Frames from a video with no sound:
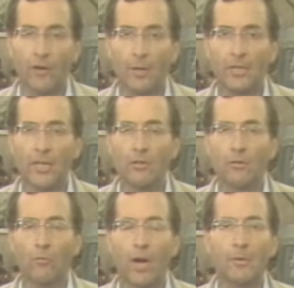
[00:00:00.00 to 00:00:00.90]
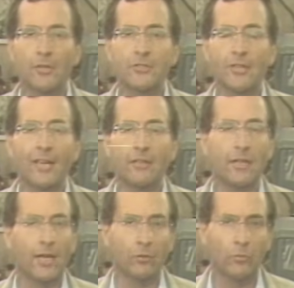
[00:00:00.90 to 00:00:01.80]
From here, Ramos
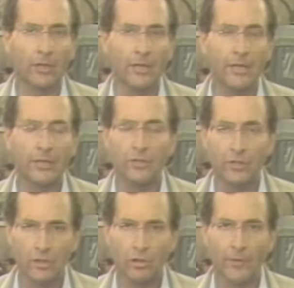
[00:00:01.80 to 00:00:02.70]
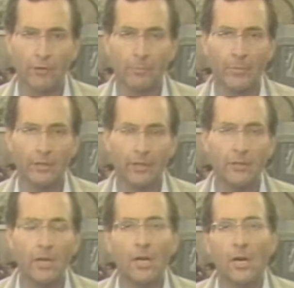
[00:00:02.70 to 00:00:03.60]
and Enrile continue their
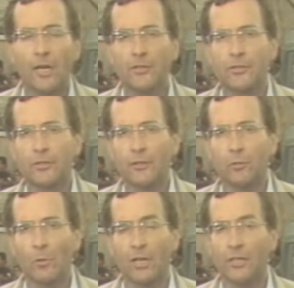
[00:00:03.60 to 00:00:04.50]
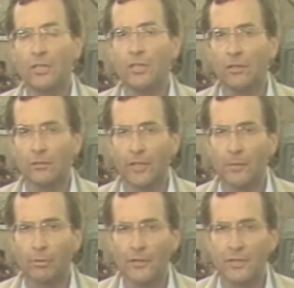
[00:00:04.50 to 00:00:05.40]
rebellion, uncertain what an
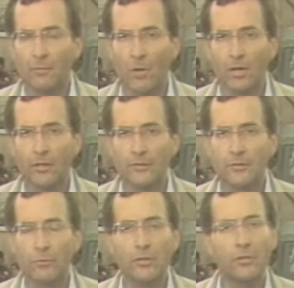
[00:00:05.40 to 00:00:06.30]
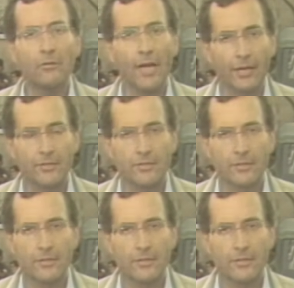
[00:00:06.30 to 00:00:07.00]
unyielding President Marcos would do next.